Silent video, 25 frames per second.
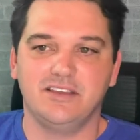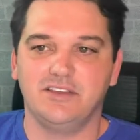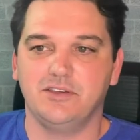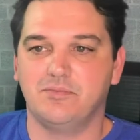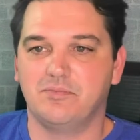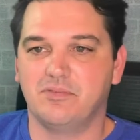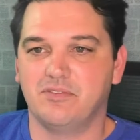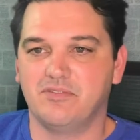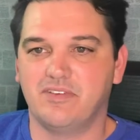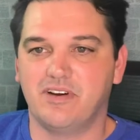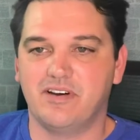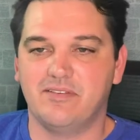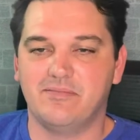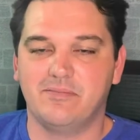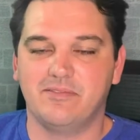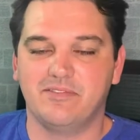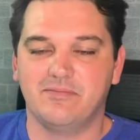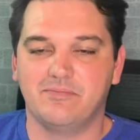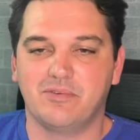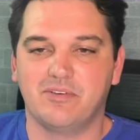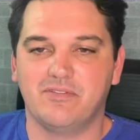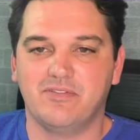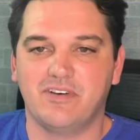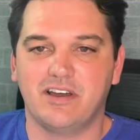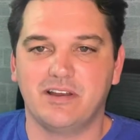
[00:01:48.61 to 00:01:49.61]
You
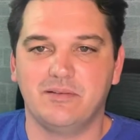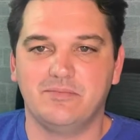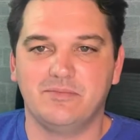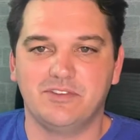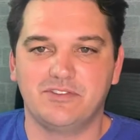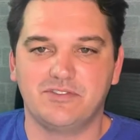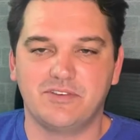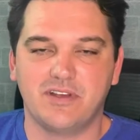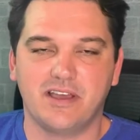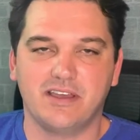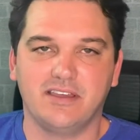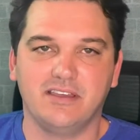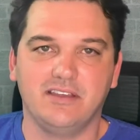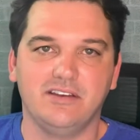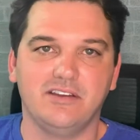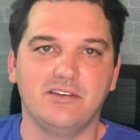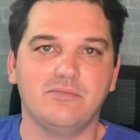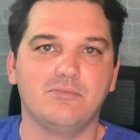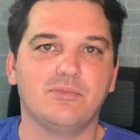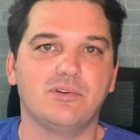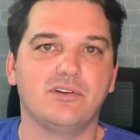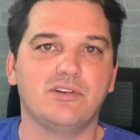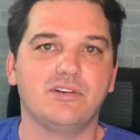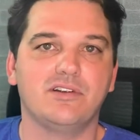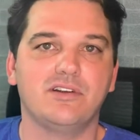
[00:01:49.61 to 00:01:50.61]
provide them the tracking
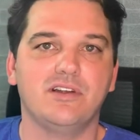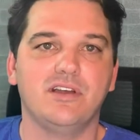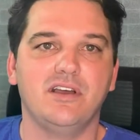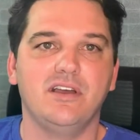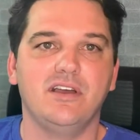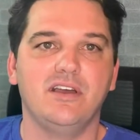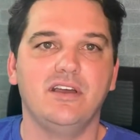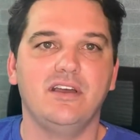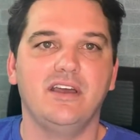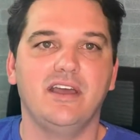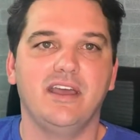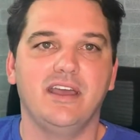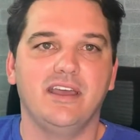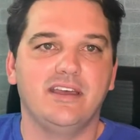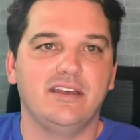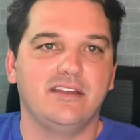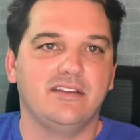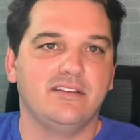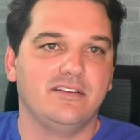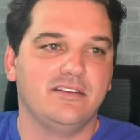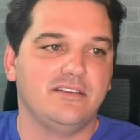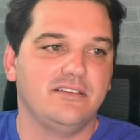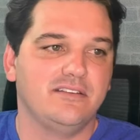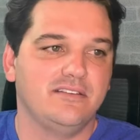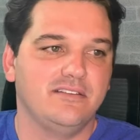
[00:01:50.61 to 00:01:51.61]
number,
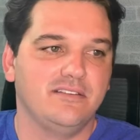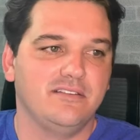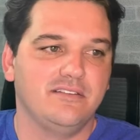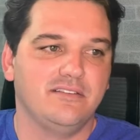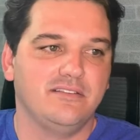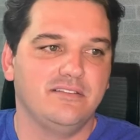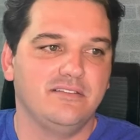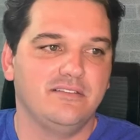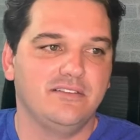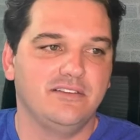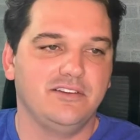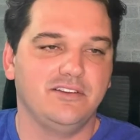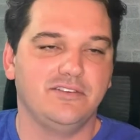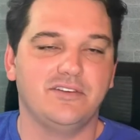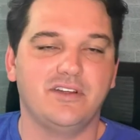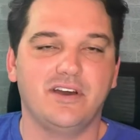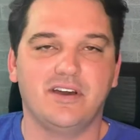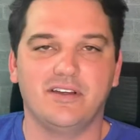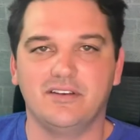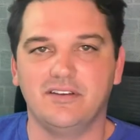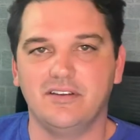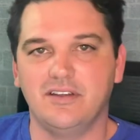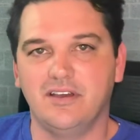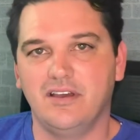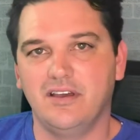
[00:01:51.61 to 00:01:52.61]
and you're
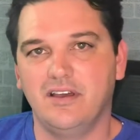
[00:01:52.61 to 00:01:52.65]
done.